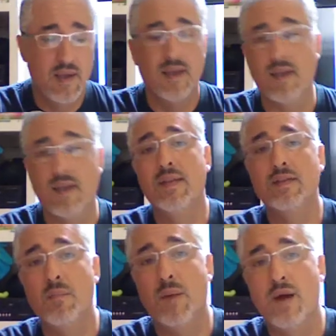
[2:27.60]
Given that
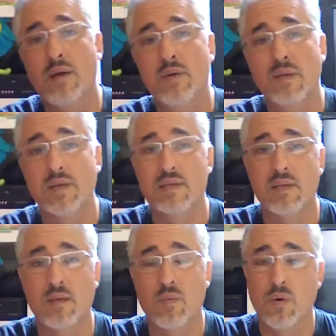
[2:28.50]
tomorrow is
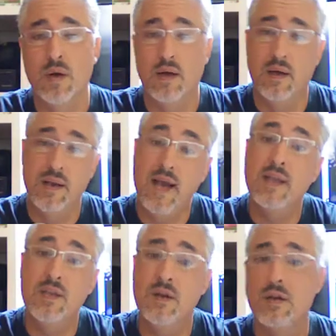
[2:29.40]
the
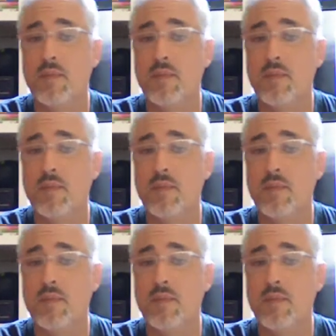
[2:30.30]
9-year